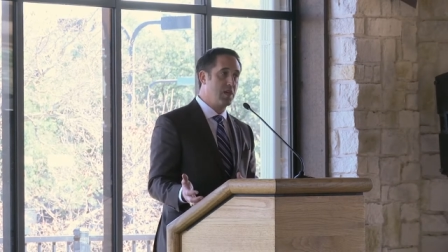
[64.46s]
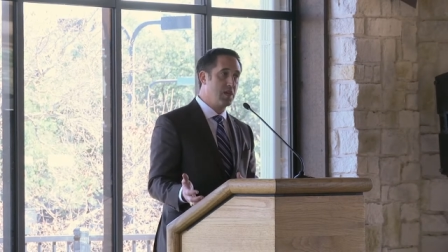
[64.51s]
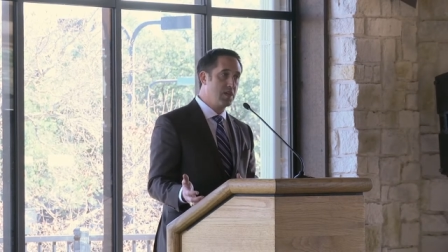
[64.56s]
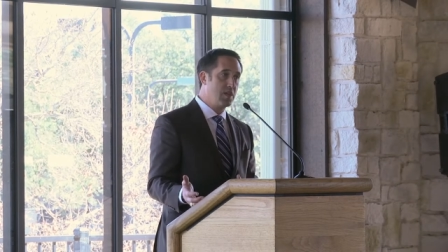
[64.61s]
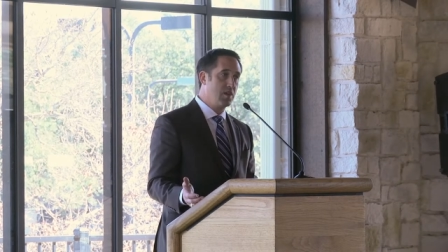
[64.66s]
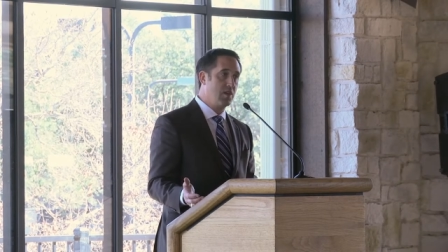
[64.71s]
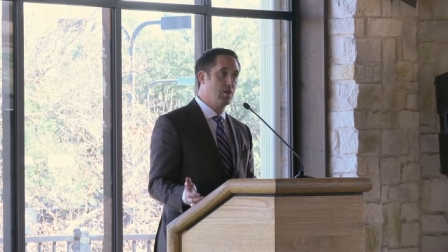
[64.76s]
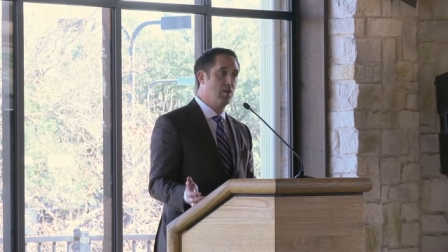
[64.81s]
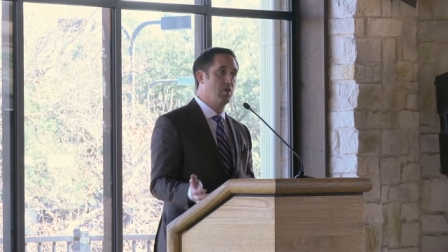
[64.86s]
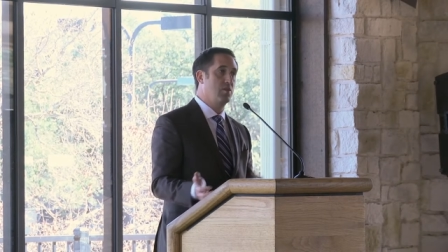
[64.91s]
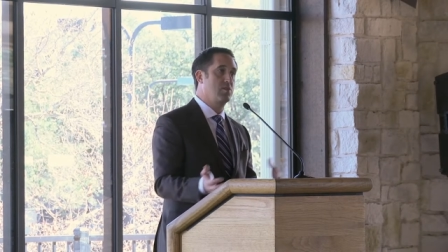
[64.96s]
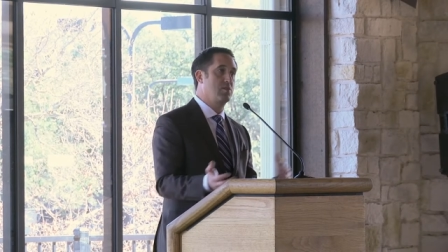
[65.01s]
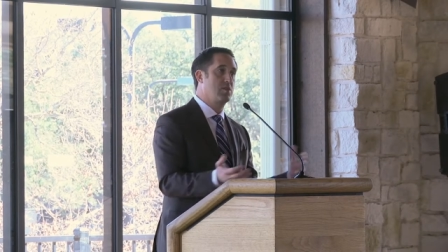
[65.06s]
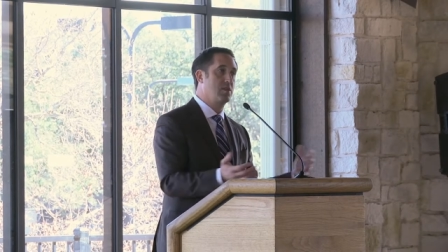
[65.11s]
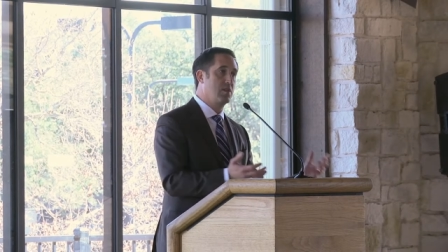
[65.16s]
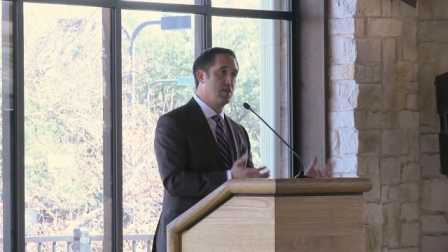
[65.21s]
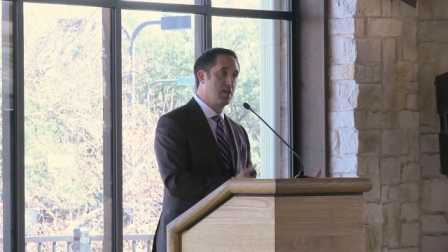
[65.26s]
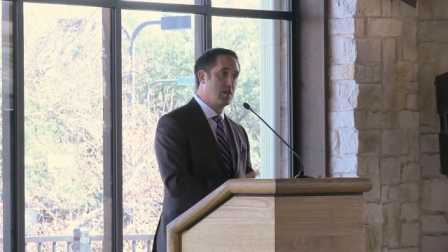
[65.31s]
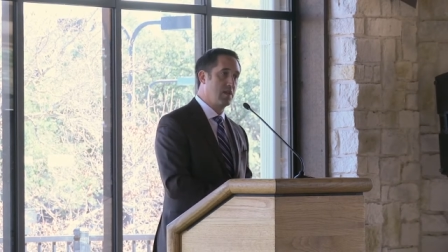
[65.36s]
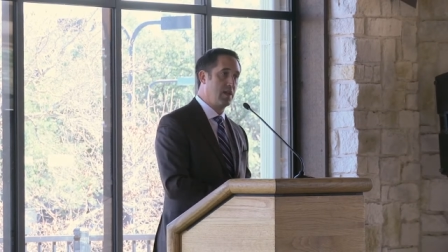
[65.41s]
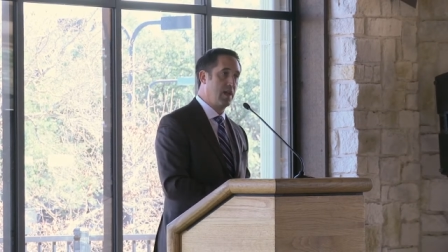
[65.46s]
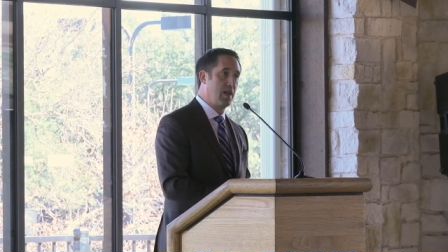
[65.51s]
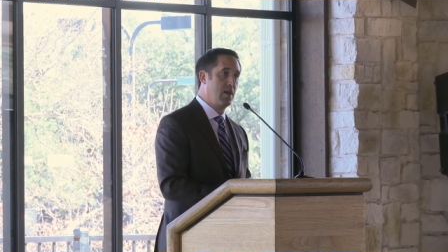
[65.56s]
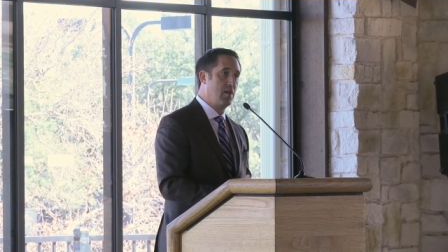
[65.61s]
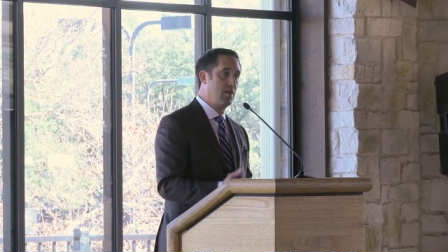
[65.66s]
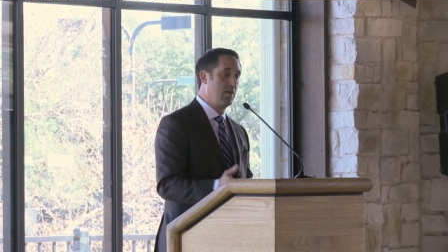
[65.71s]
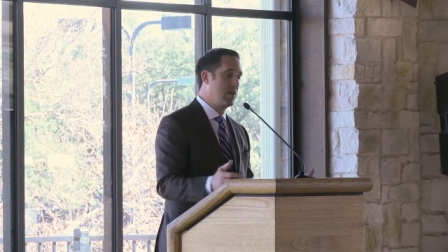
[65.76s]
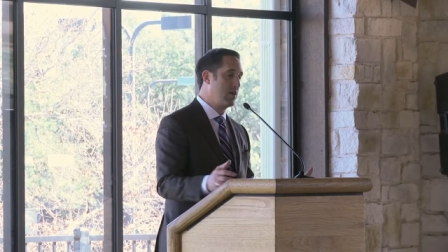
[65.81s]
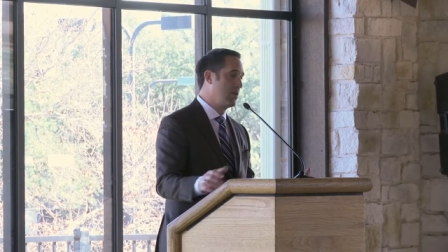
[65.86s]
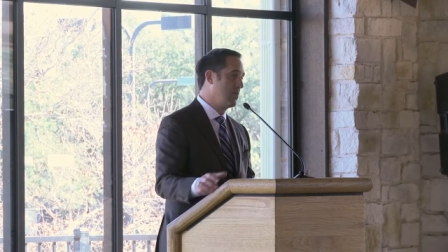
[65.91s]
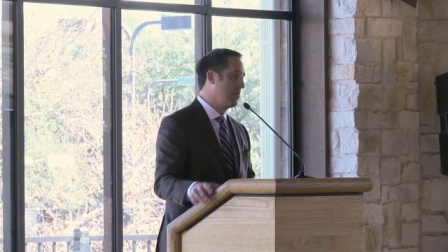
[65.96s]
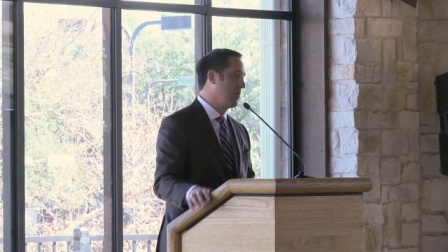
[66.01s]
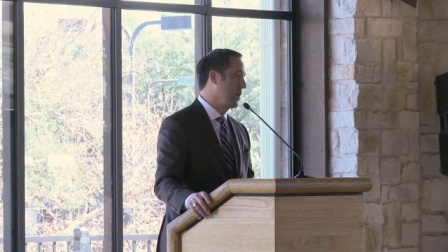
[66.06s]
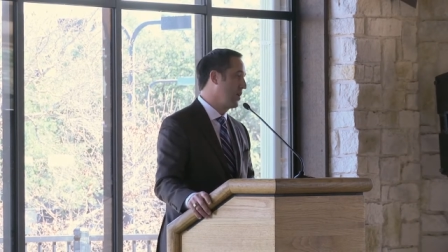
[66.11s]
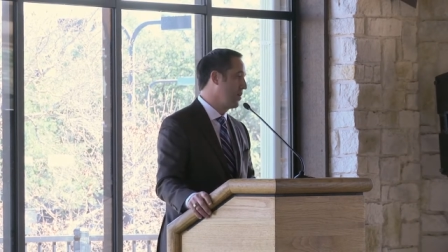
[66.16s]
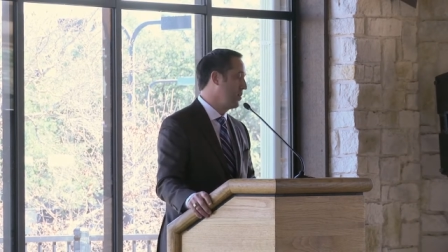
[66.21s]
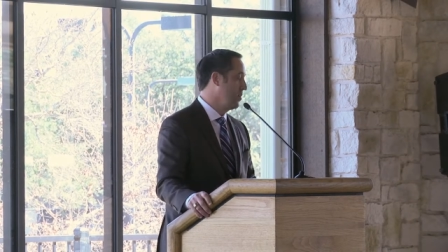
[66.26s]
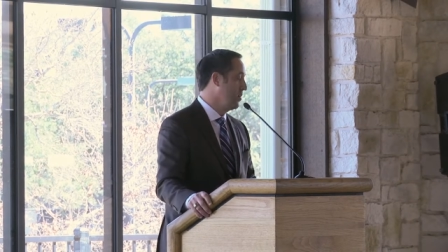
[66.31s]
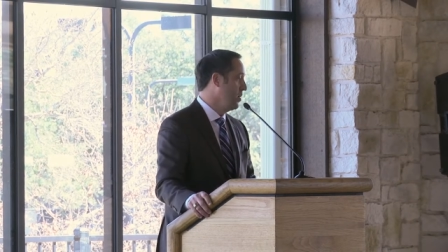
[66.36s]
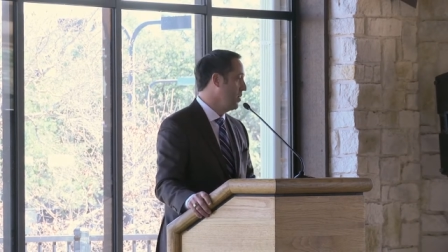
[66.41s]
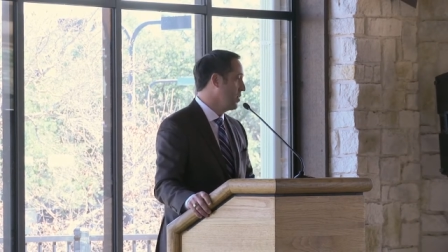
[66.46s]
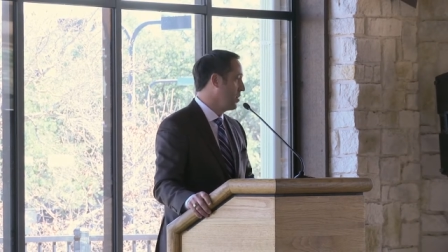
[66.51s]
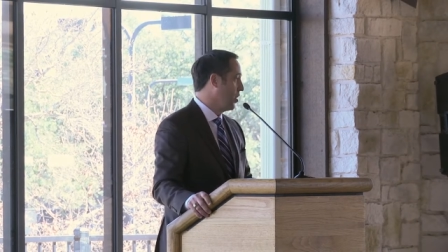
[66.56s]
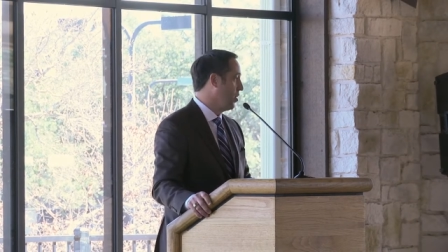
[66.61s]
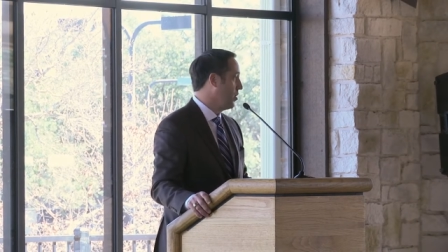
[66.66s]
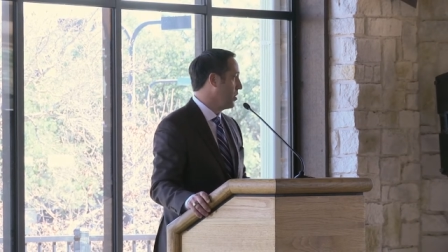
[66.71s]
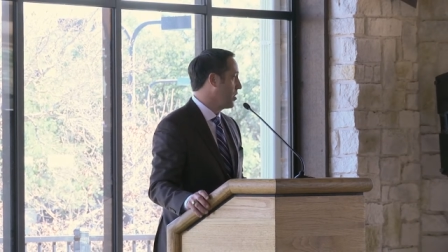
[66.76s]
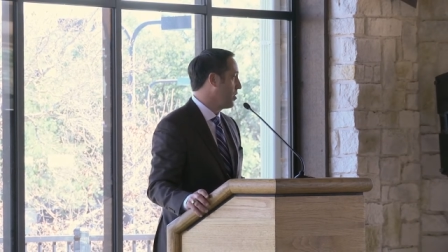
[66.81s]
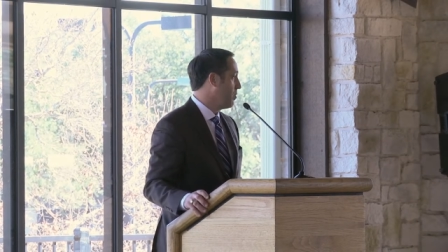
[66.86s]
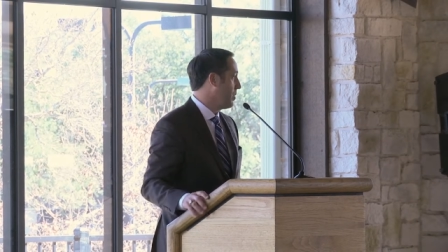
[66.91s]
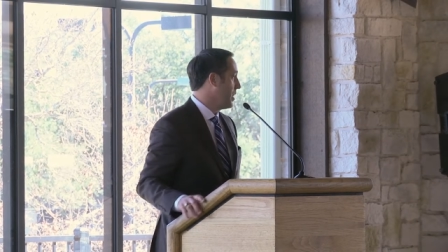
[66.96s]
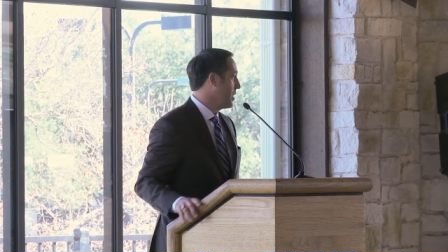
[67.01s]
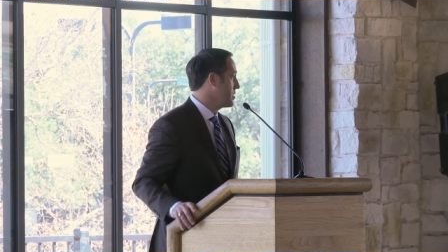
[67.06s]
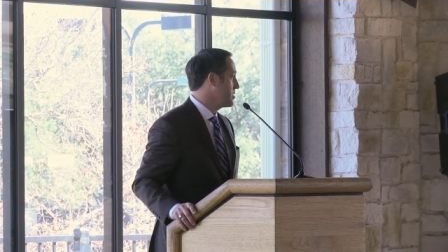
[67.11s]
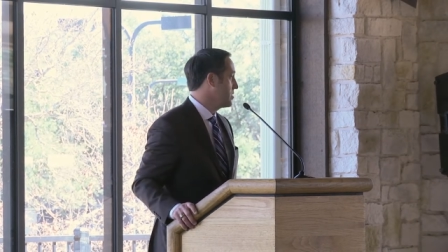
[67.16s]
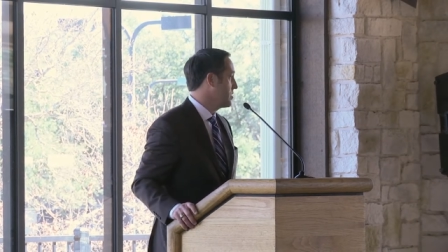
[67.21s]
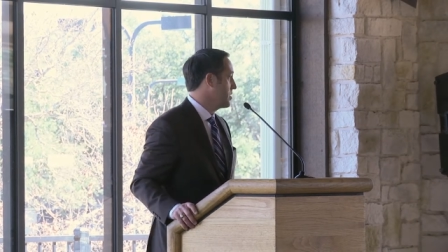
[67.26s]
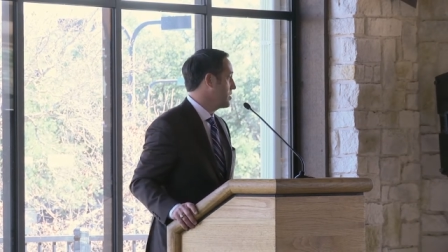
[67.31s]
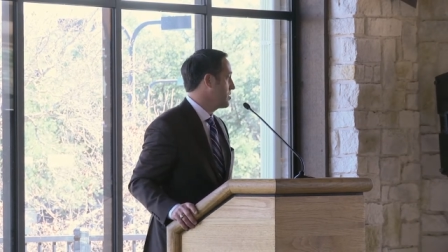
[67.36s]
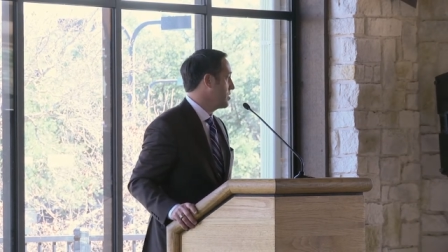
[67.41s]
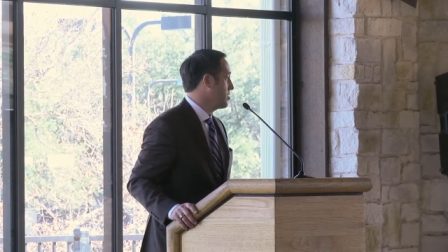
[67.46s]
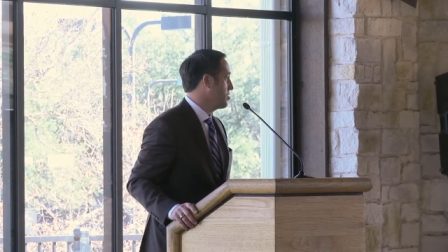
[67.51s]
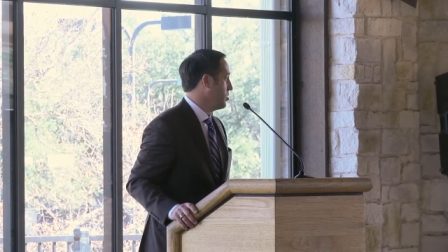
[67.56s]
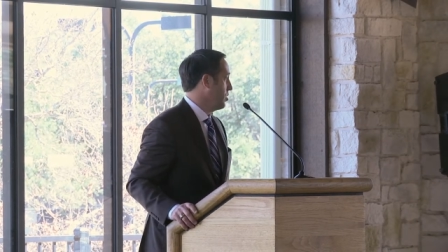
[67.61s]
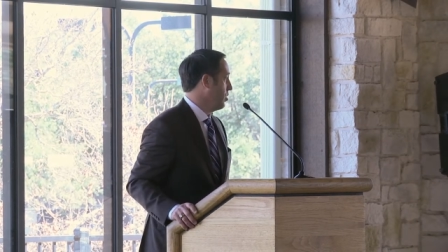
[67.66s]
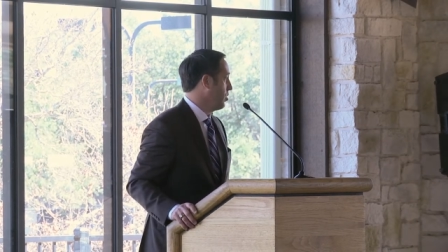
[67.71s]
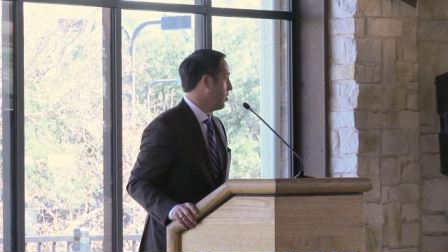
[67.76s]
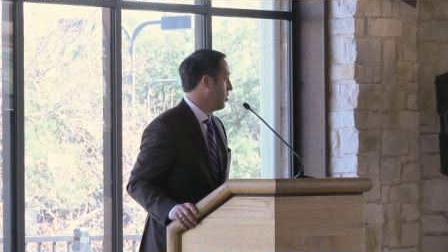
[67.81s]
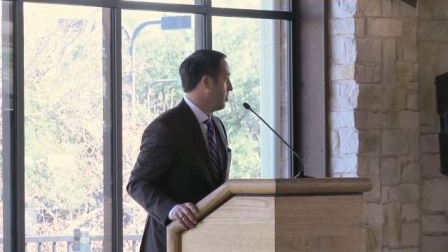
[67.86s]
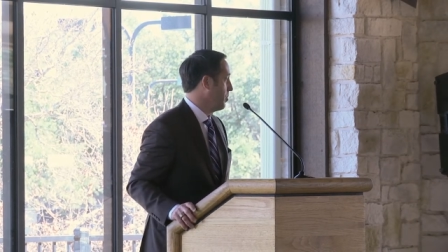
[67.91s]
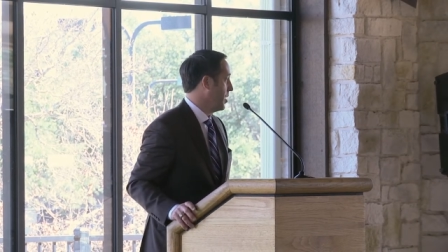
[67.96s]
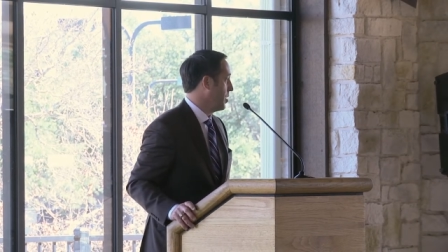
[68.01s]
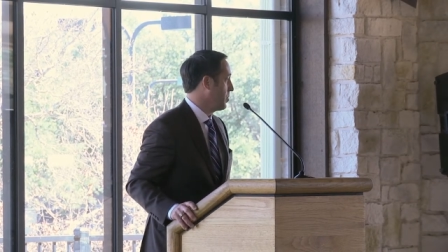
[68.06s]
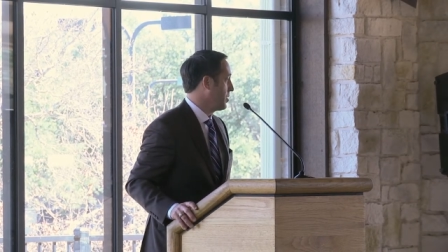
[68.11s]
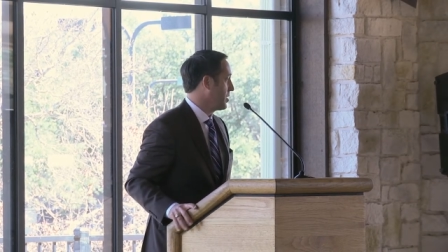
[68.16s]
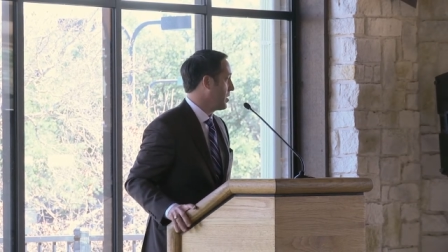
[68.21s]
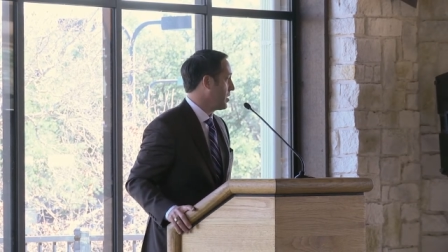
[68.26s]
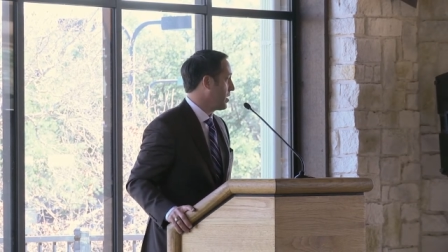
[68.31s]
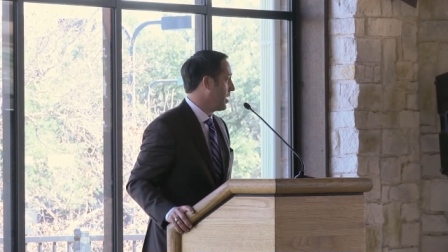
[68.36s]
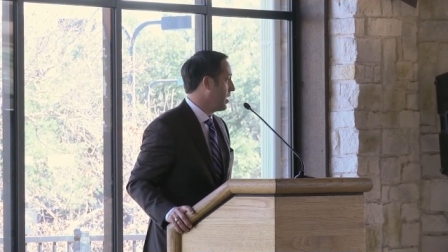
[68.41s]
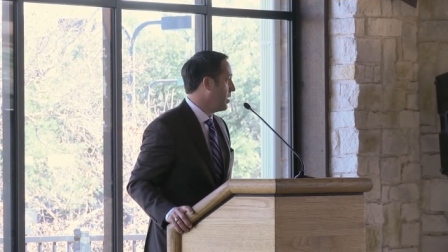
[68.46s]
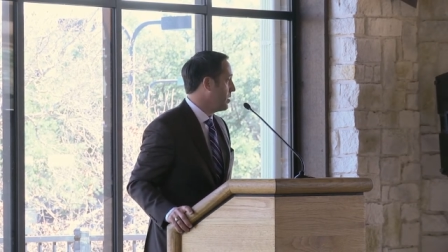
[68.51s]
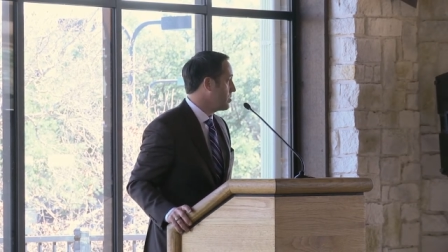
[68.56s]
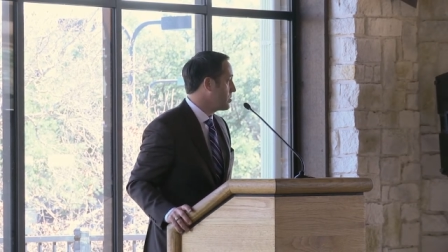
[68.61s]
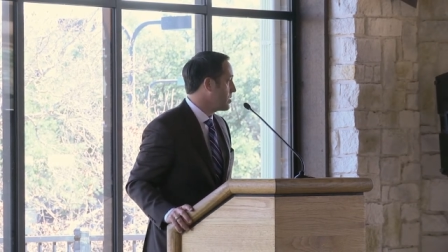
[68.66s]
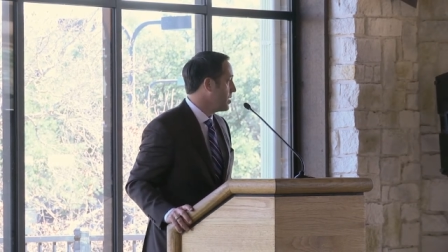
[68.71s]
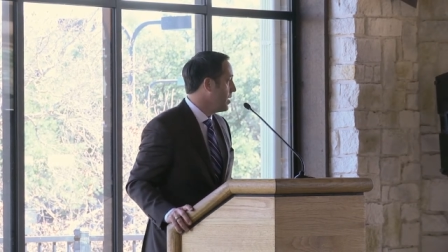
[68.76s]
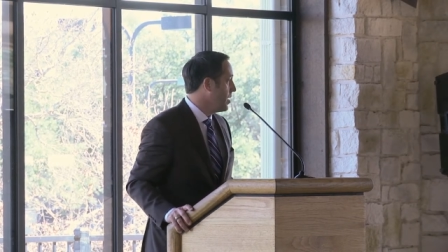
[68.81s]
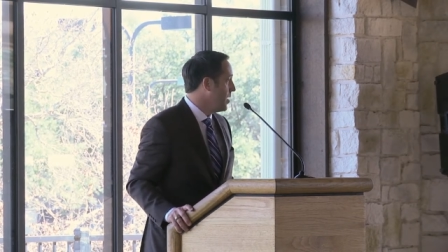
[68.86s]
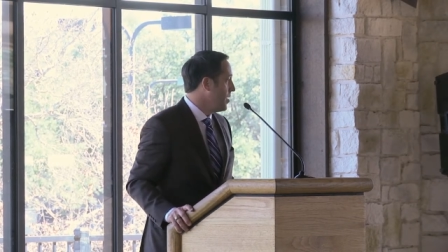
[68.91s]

eight years, and then now in my current capacity as Controller of Public Accounts.